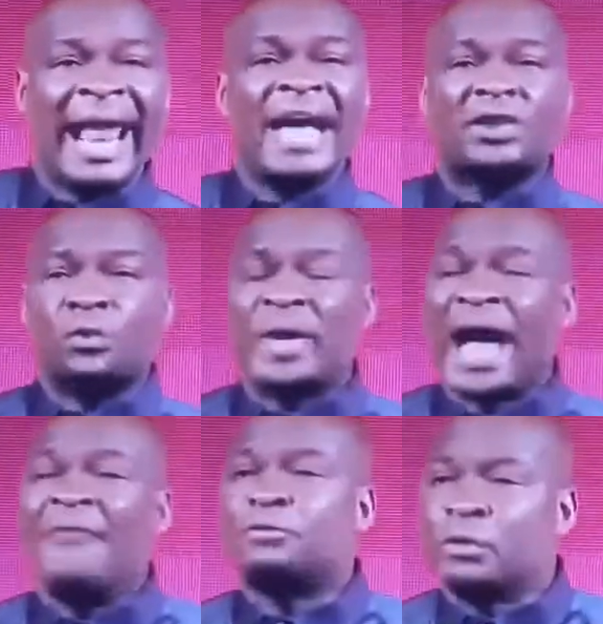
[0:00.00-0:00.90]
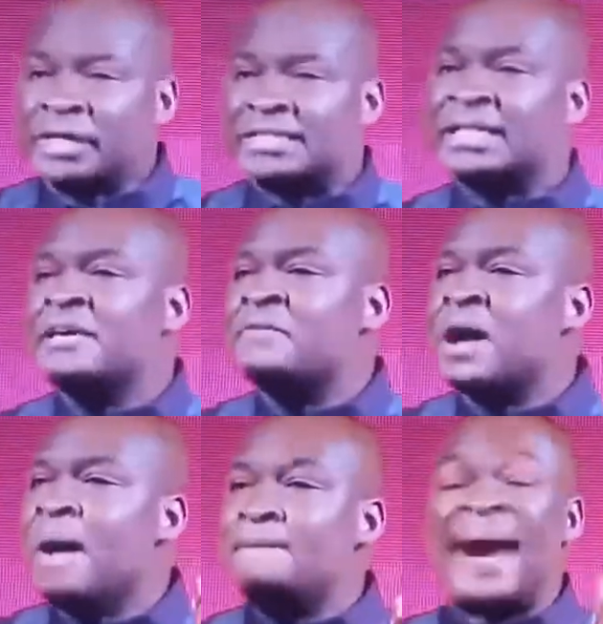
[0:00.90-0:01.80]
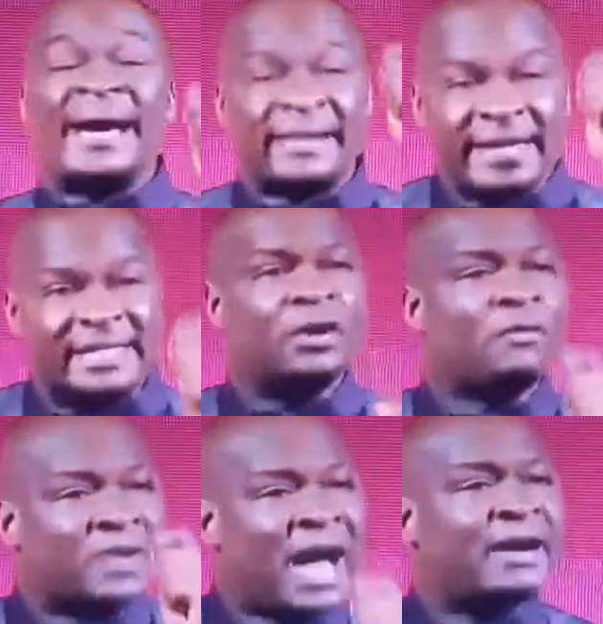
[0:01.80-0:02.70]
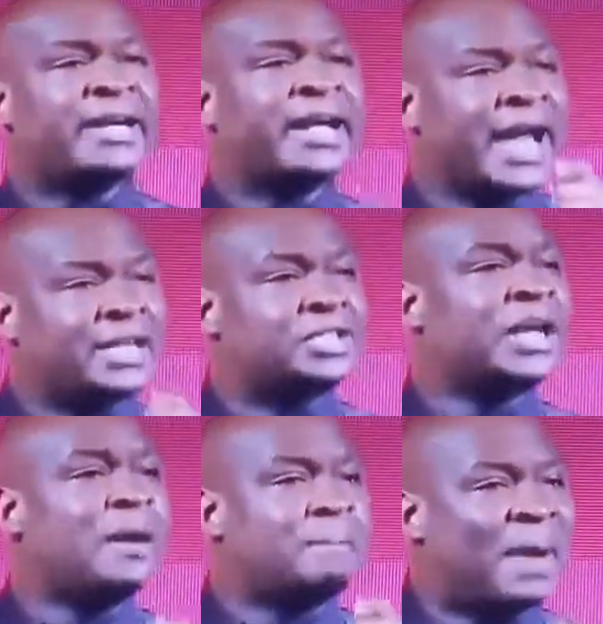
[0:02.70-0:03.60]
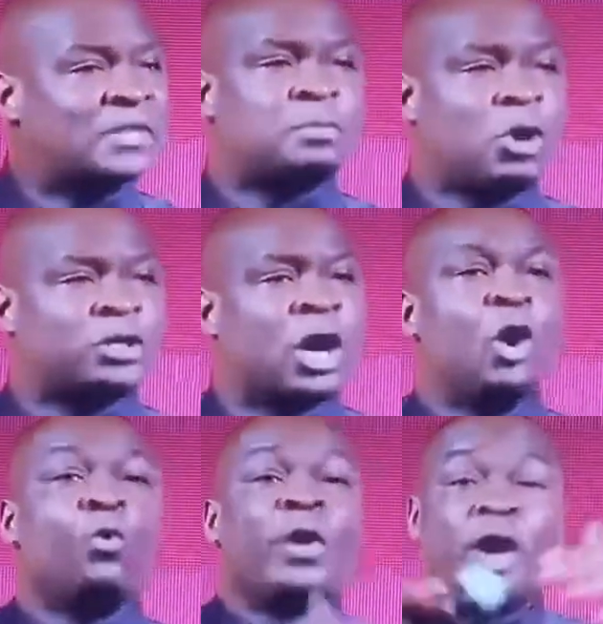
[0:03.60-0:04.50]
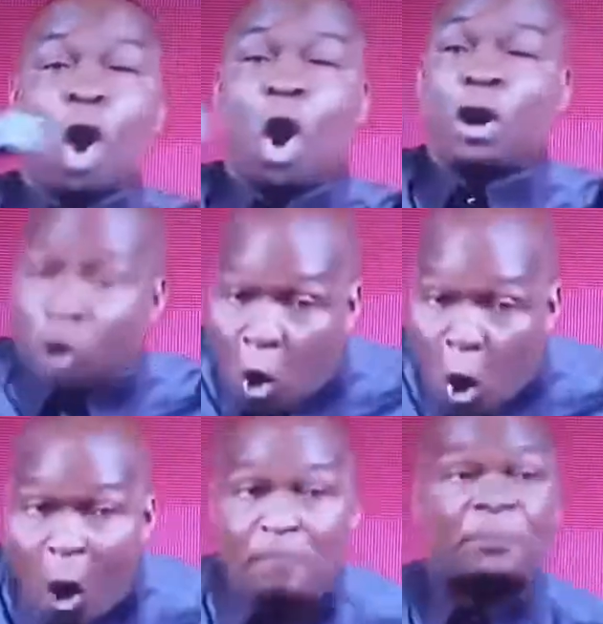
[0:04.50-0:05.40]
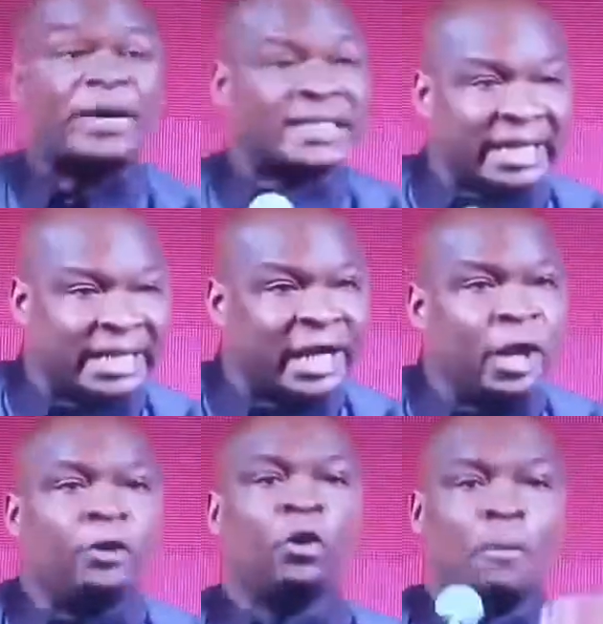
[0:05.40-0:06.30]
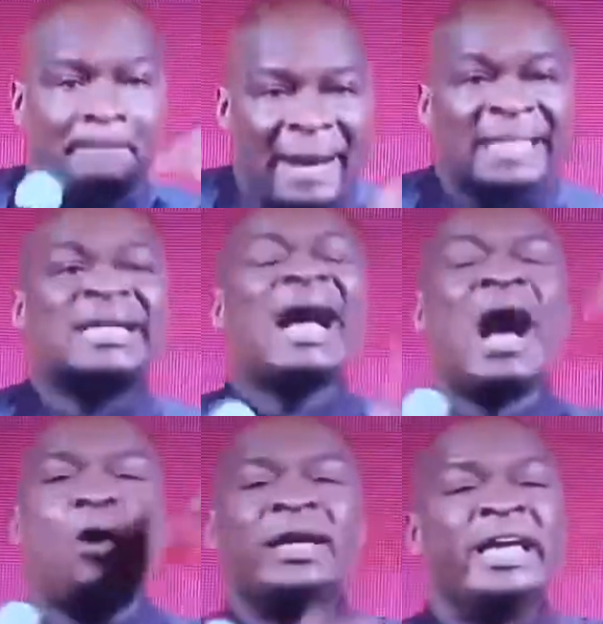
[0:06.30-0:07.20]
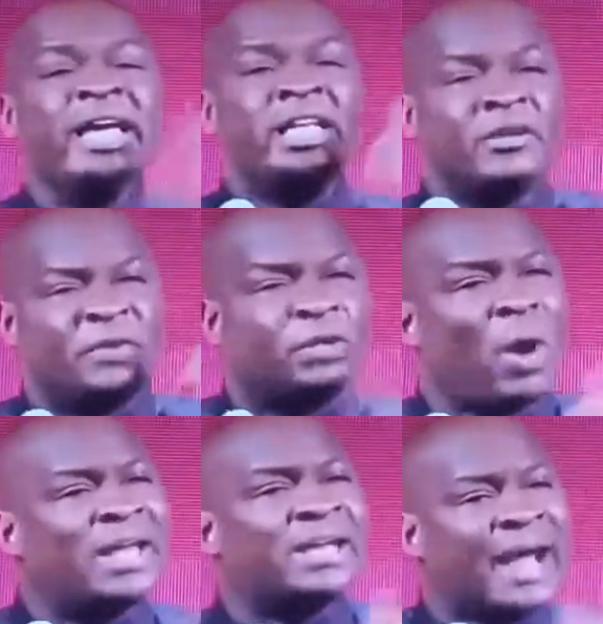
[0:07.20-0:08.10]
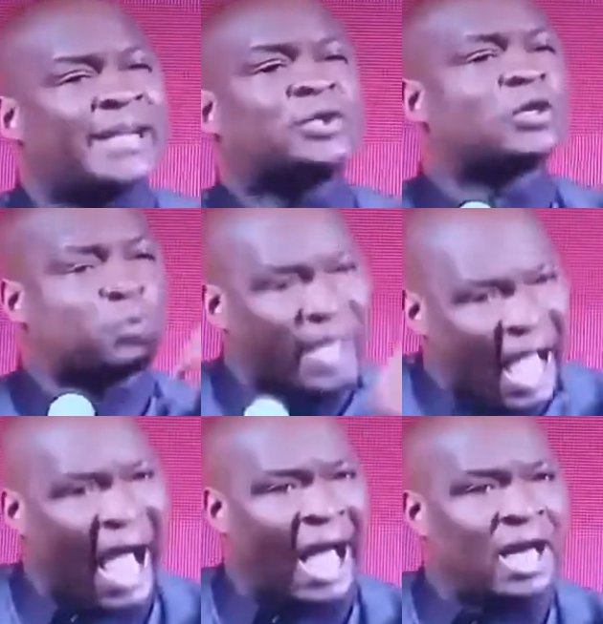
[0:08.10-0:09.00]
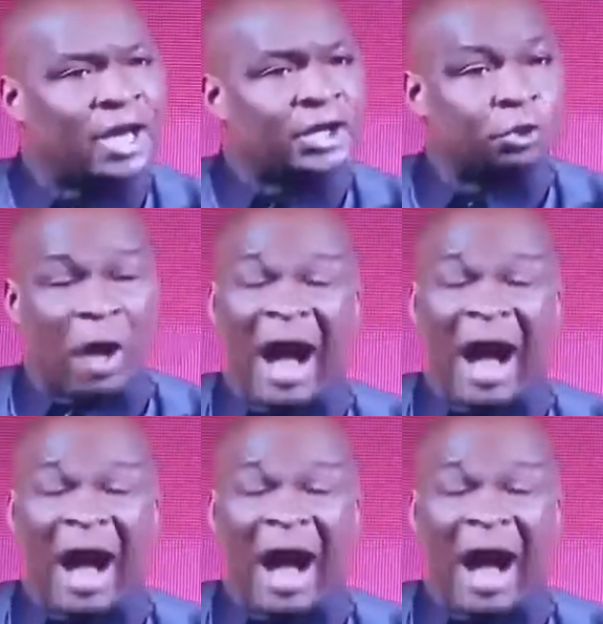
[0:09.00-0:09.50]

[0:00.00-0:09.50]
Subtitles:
lash we have to receive by reason of carrying a Nigerian passport, we all corporately, no matter how individually righteous we are,